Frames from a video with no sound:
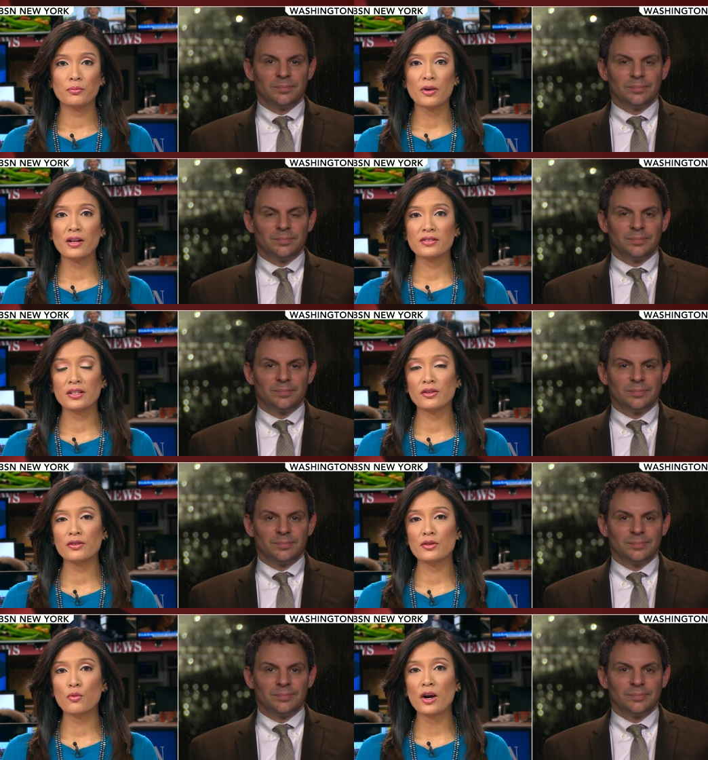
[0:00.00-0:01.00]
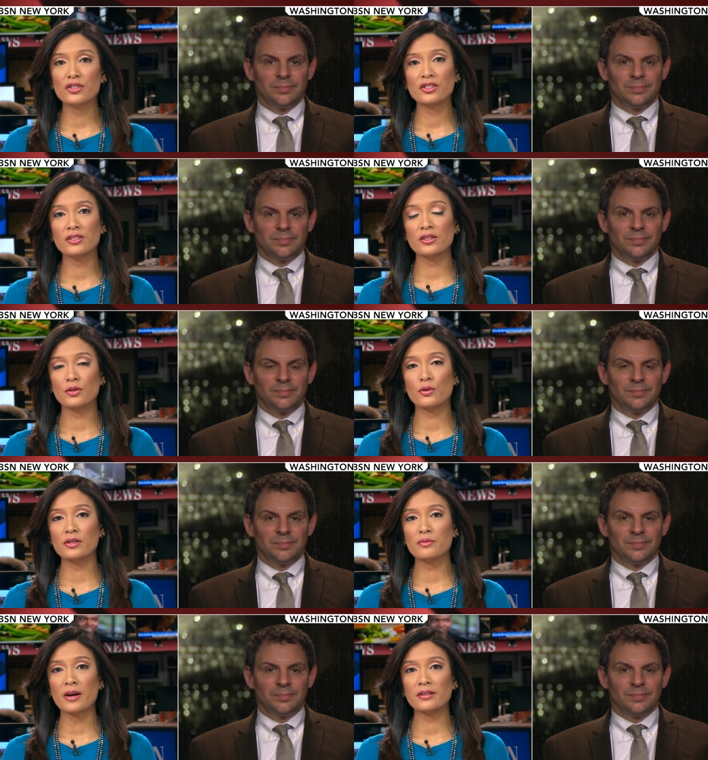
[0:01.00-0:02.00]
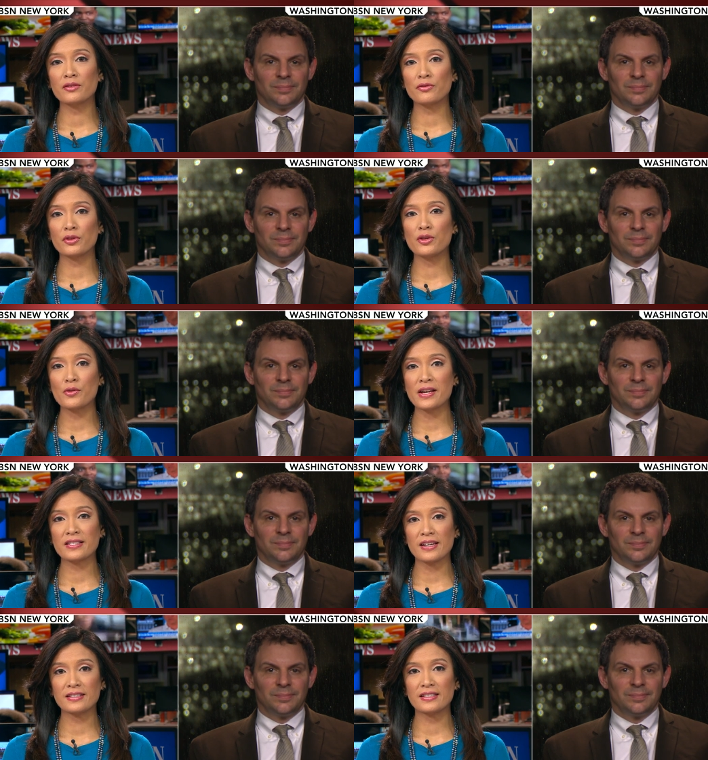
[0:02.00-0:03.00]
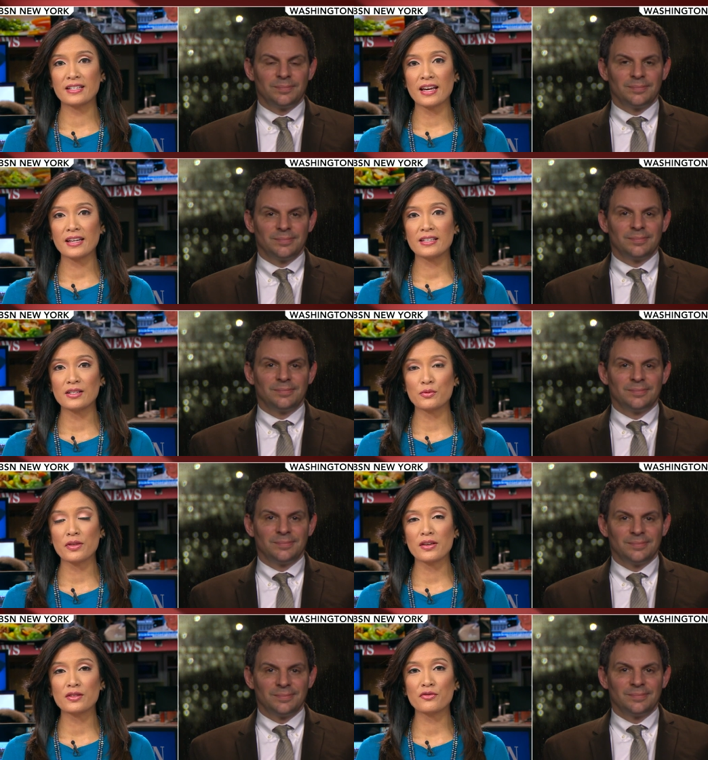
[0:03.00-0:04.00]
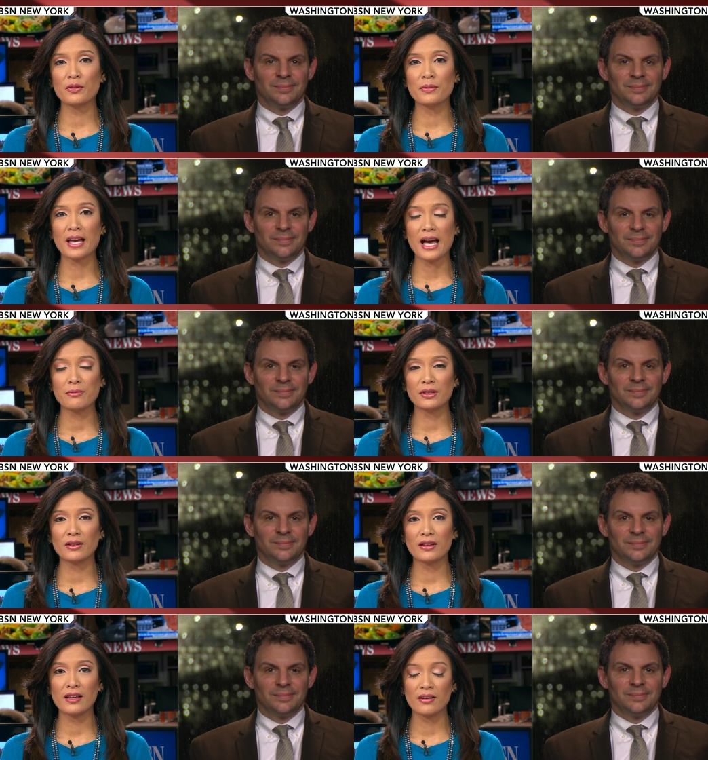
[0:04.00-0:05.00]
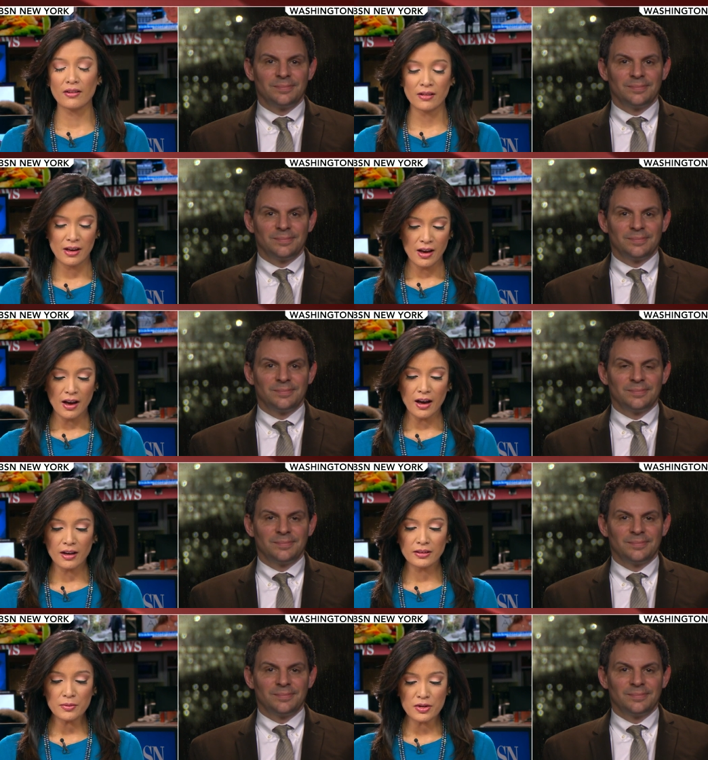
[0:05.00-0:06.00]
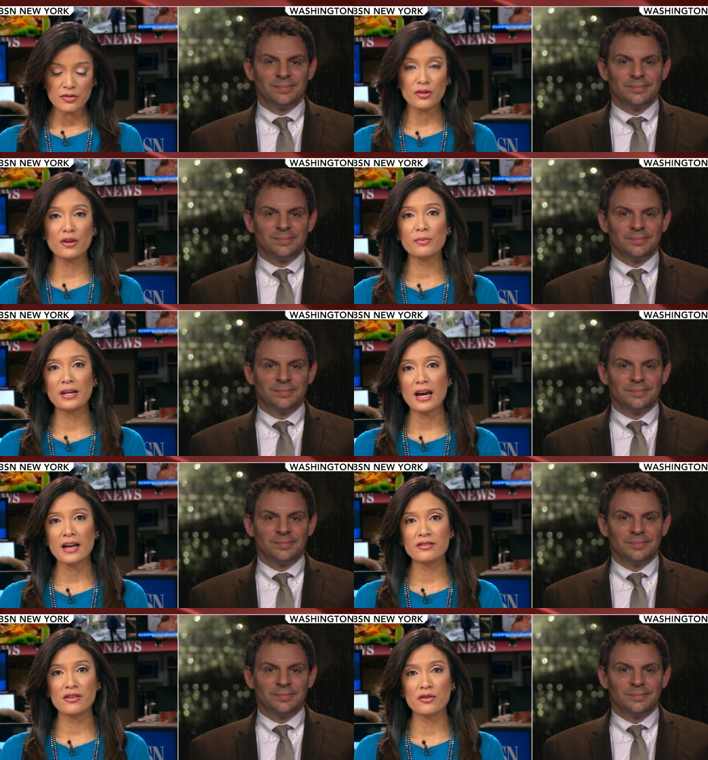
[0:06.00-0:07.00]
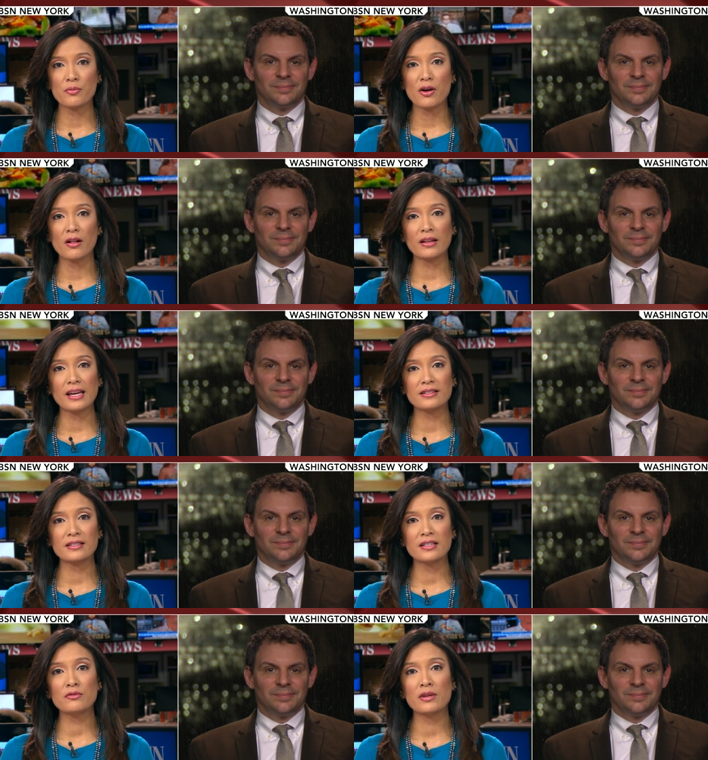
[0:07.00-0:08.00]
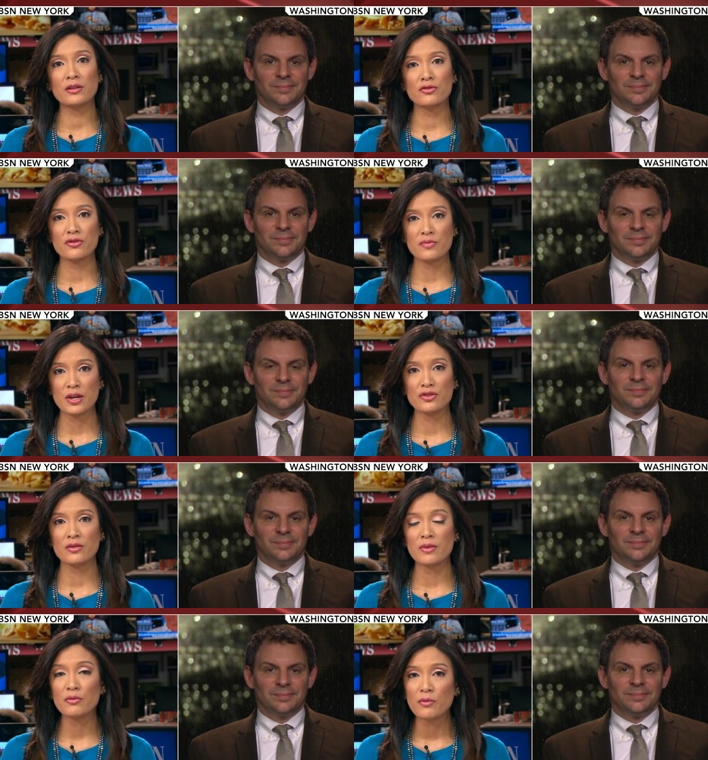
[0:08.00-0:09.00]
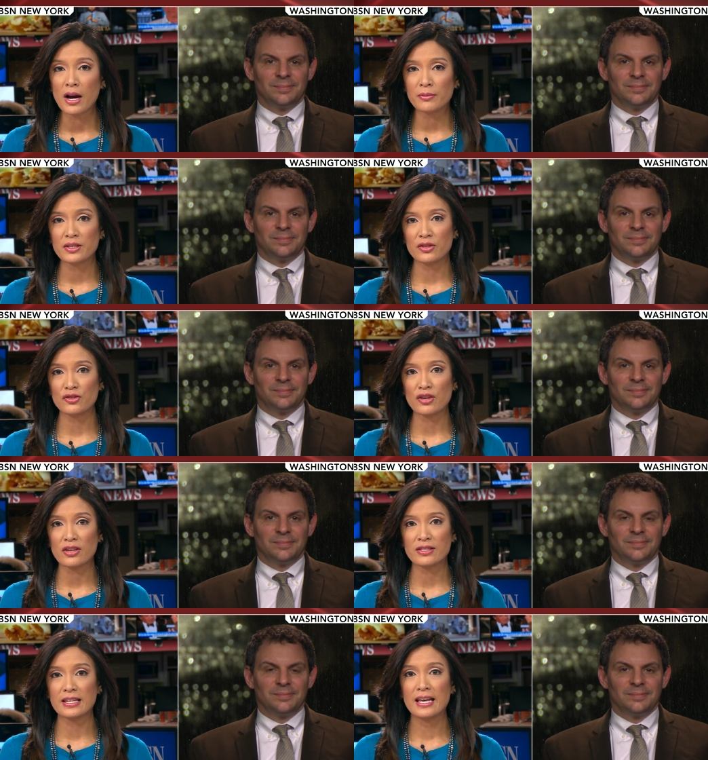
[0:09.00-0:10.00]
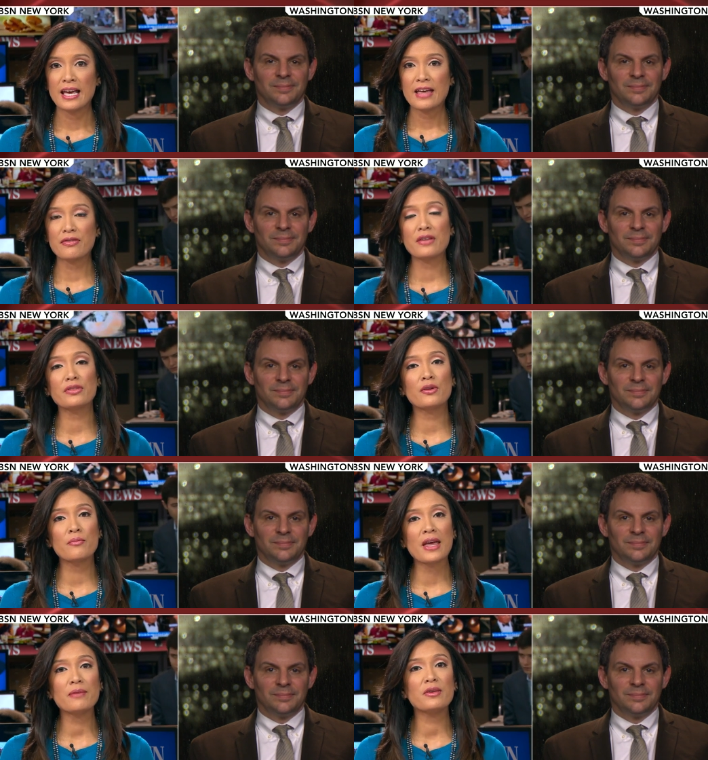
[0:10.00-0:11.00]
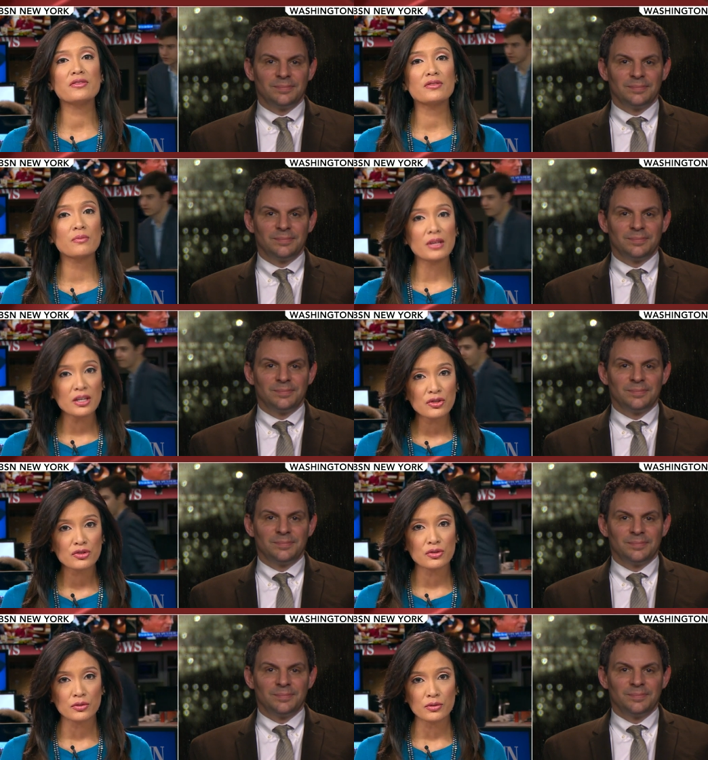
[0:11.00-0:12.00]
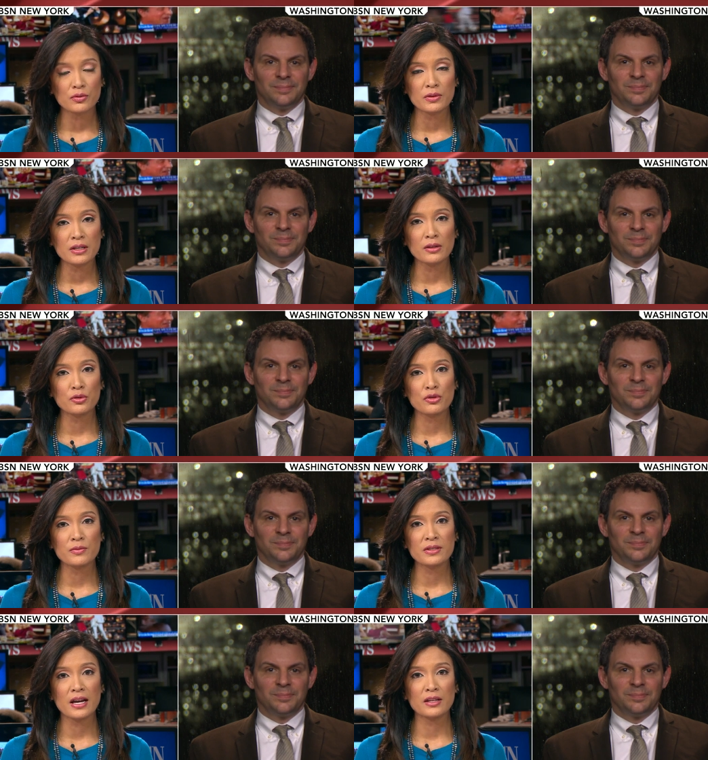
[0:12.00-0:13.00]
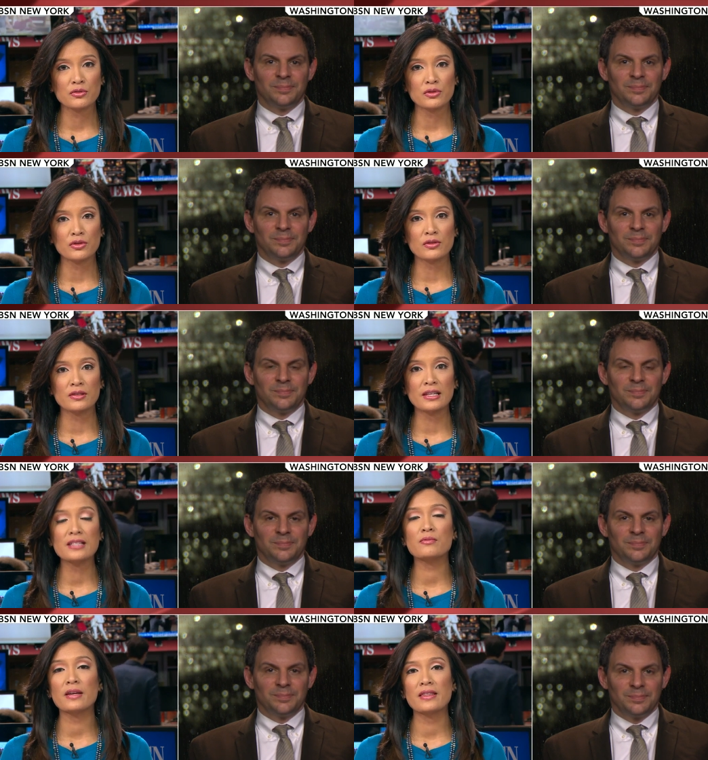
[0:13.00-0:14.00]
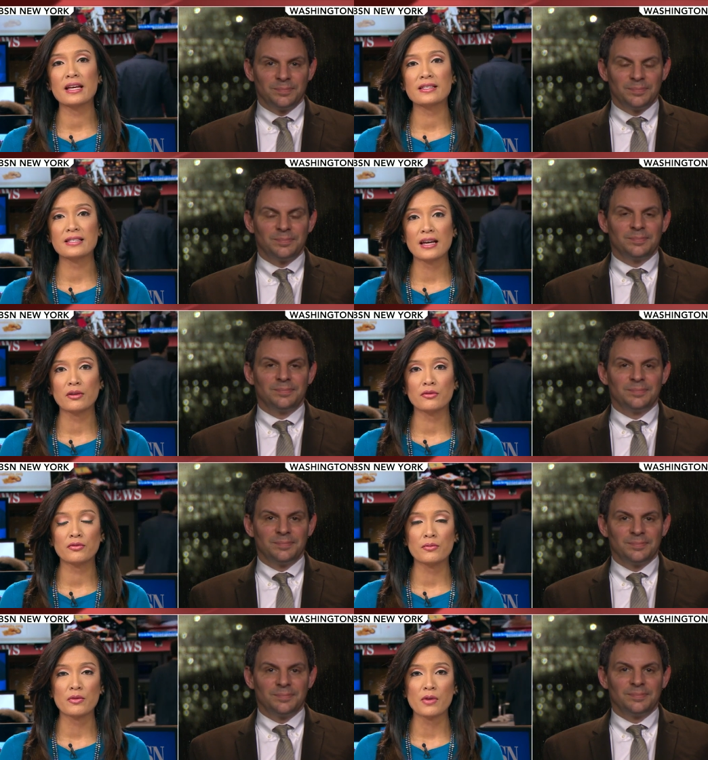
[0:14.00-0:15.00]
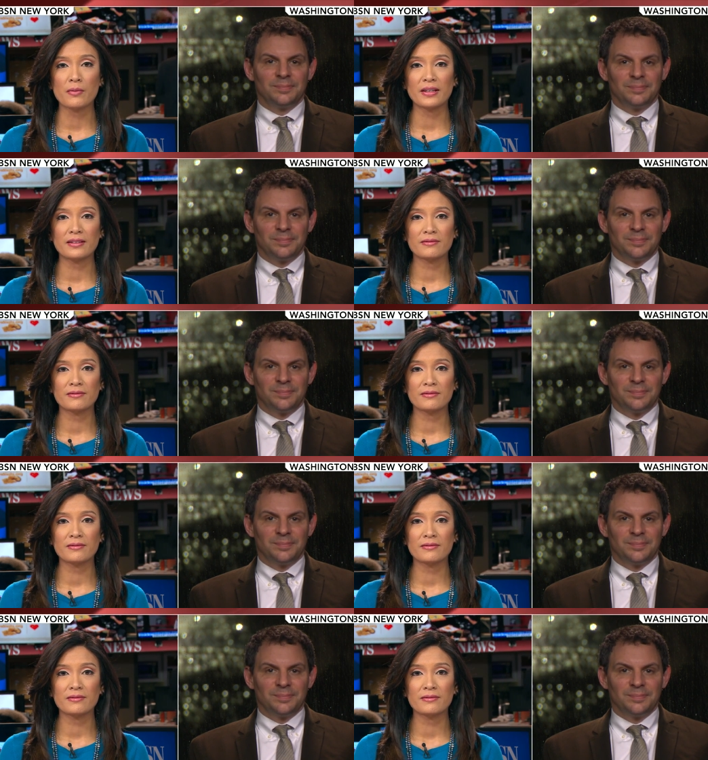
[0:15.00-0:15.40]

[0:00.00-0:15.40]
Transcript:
Speaker 1: Paul Singer is a Washington correspondent for USA Today. He's with us from Capitol Hill. Uh, let me just start off by asking you, Paul, as Dean Reynolds just mentioned, Mitt Romney suggested that there may be some issues with Donald Trump's tax returns. Let's play that sound for Mitt Romney.